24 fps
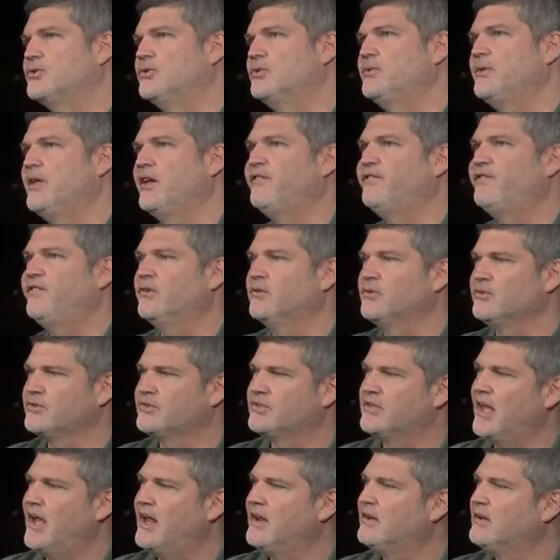true that
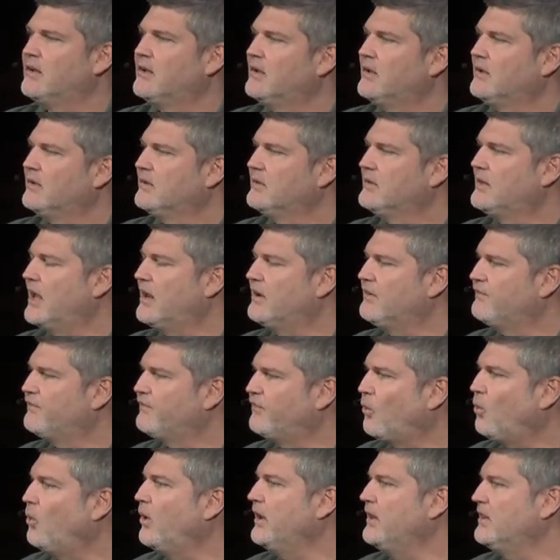fills that that
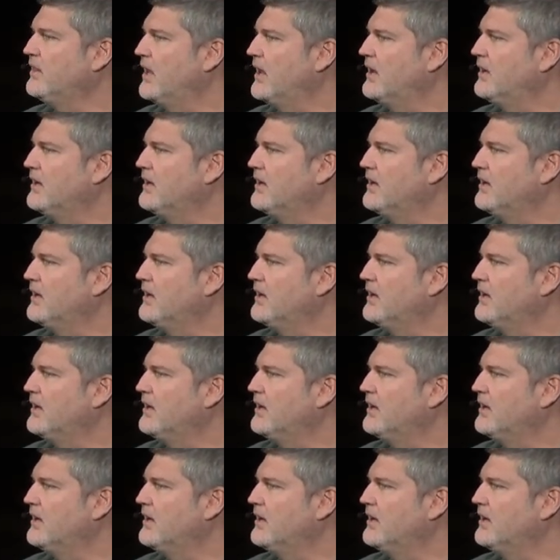void